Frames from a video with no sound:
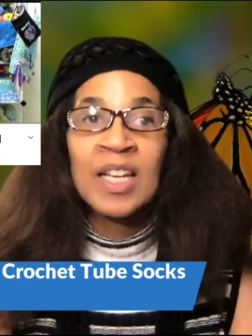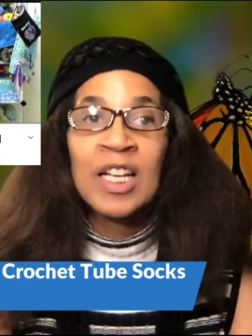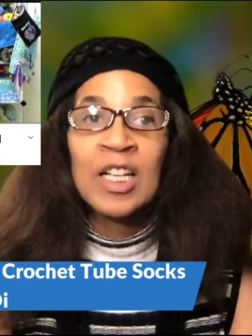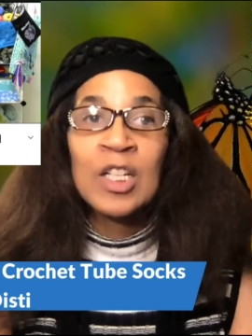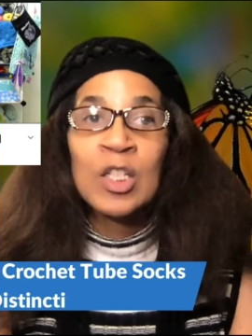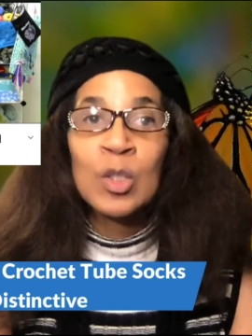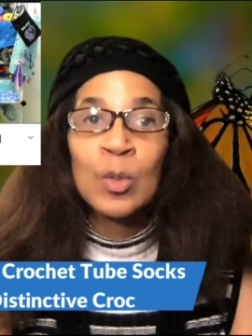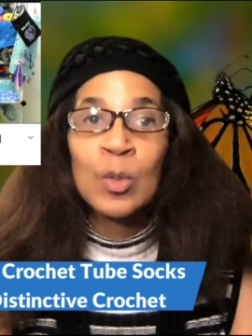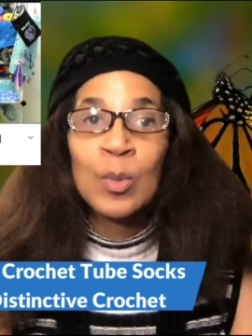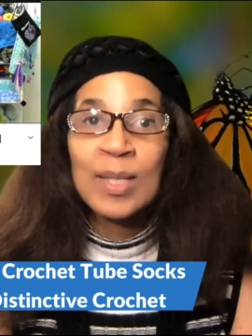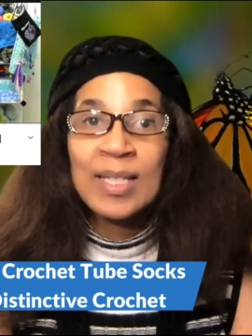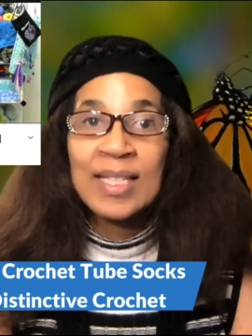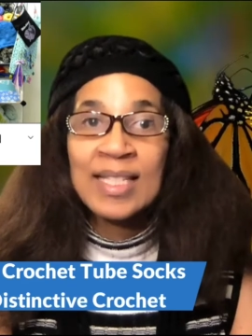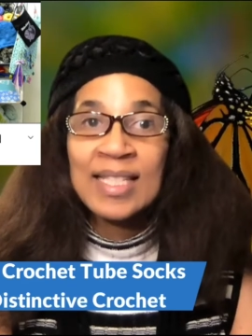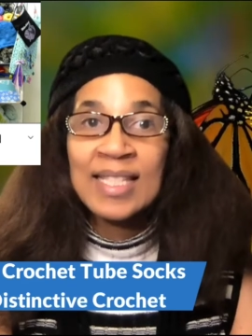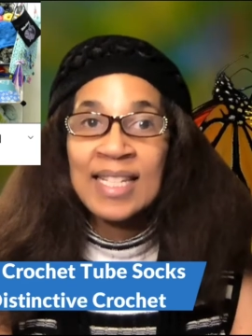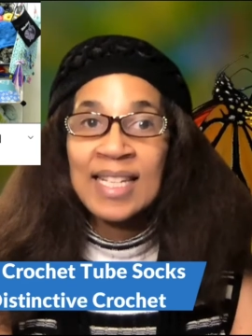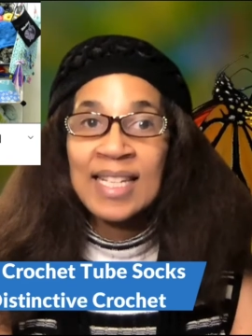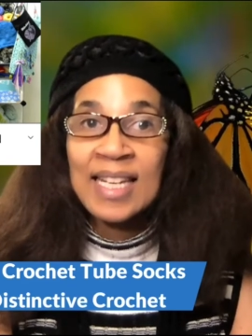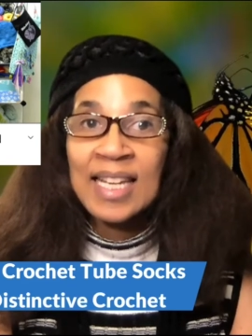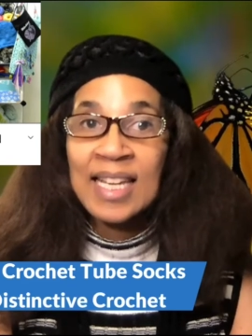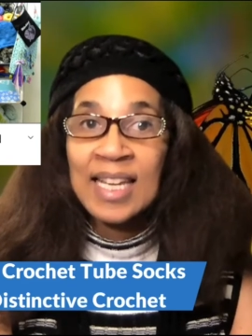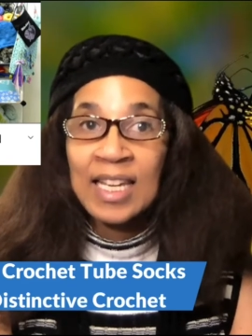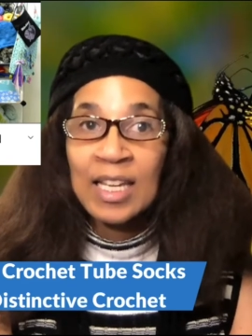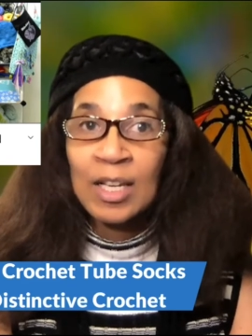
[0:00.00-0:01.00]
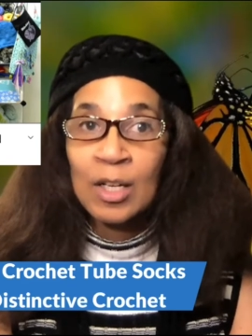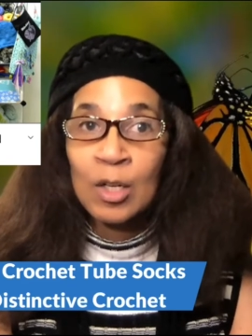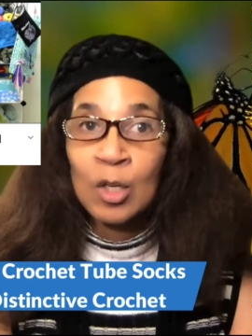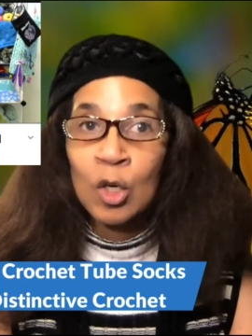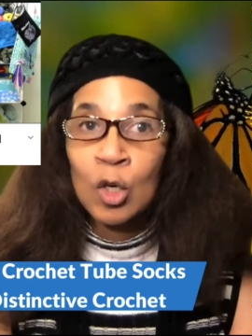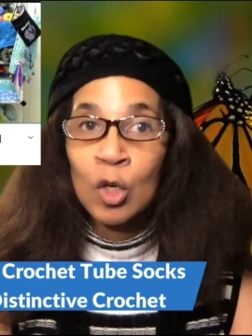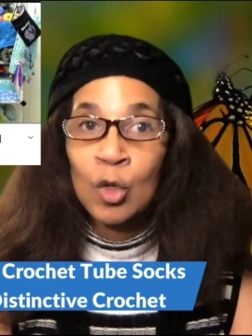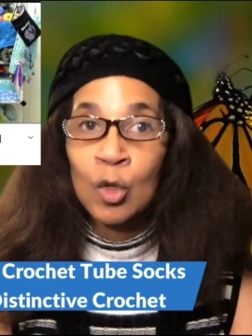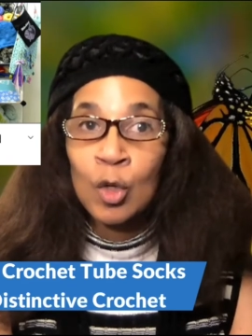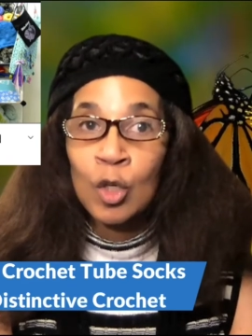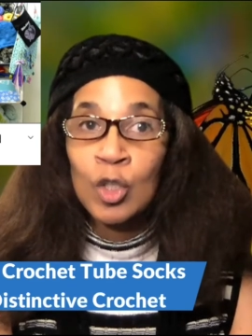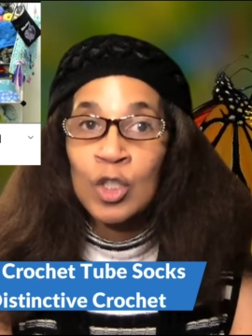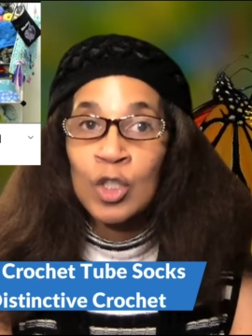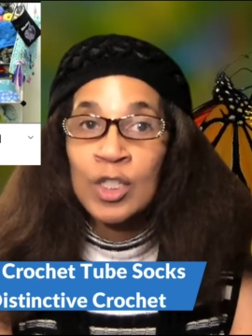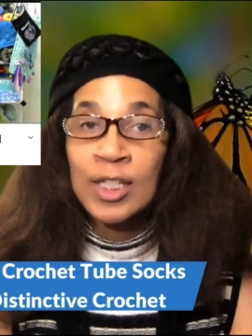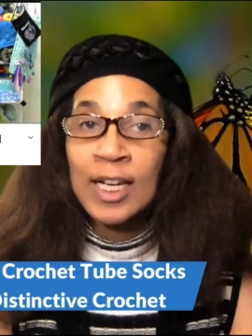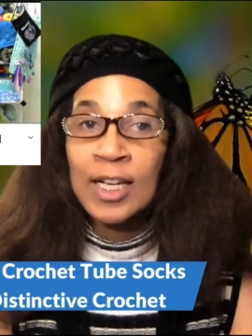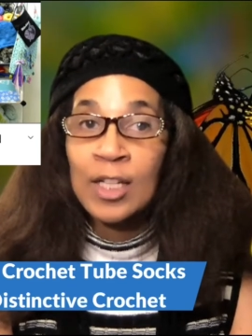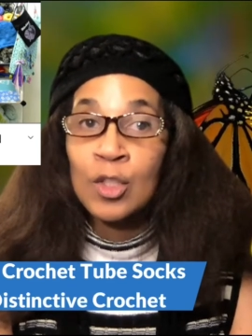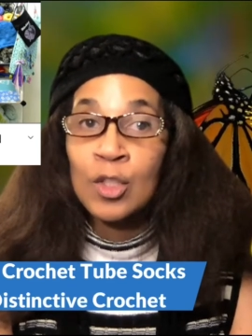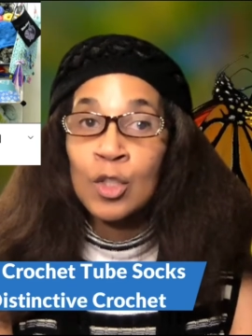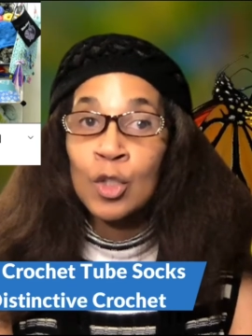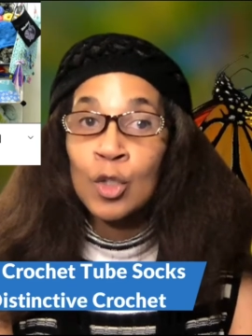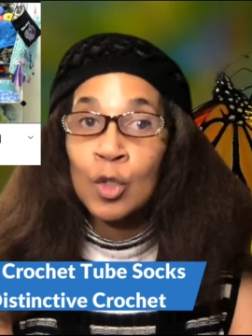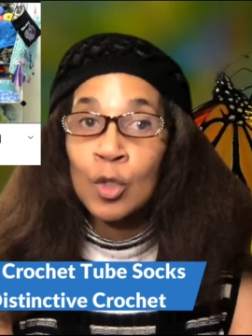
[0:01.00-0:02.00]
Twisted Heel Crochet
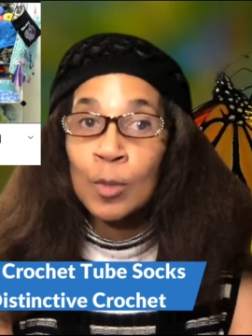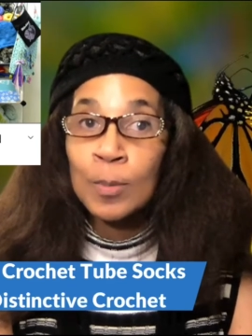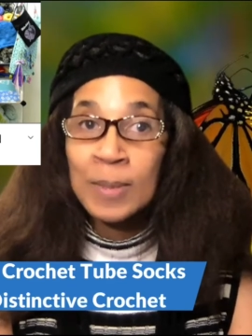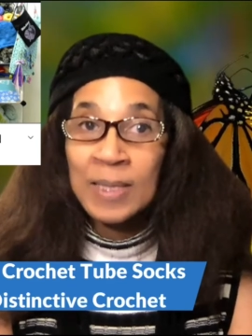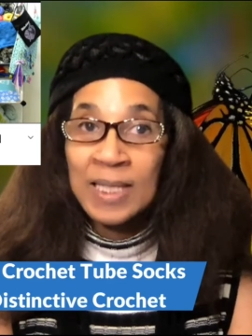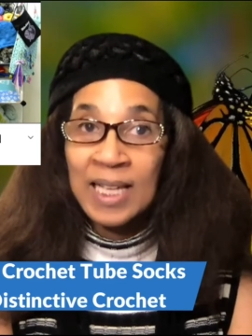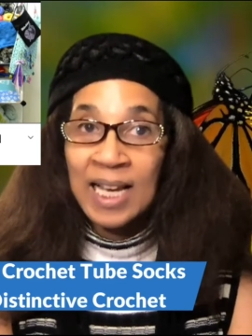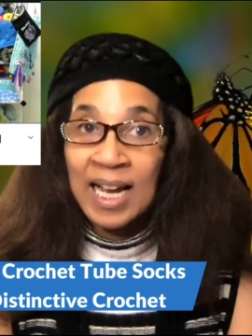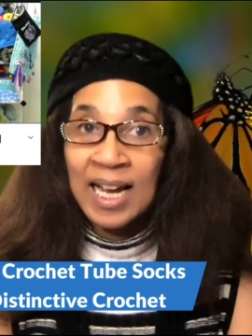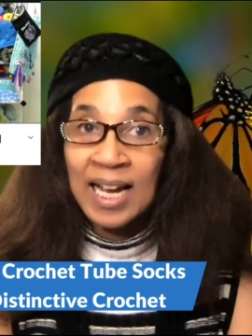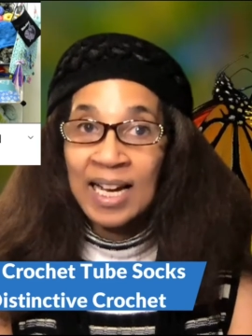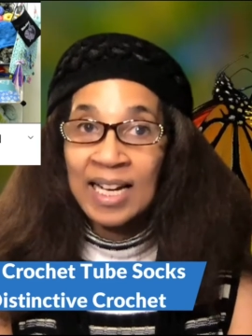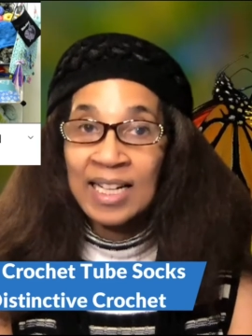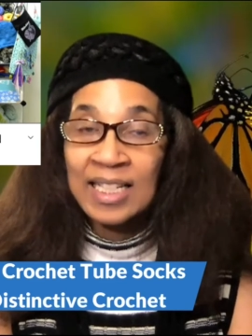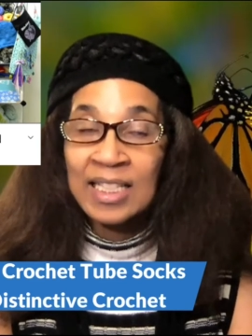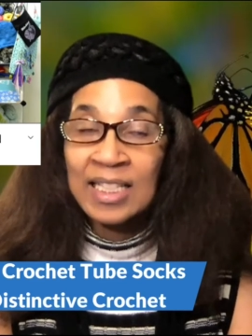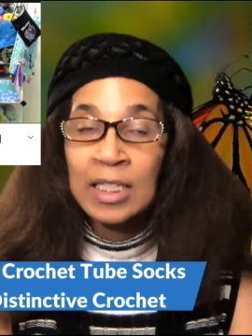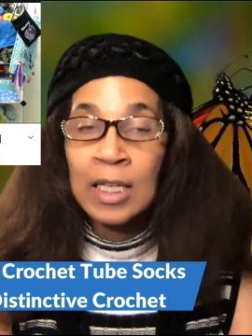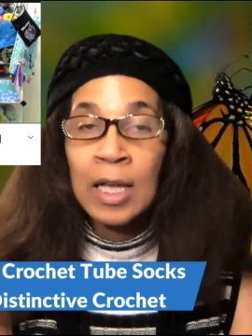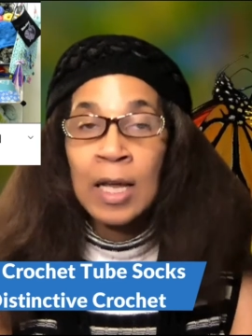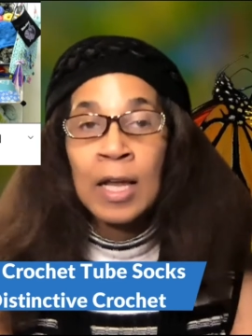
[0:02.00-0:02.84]
Tube Socks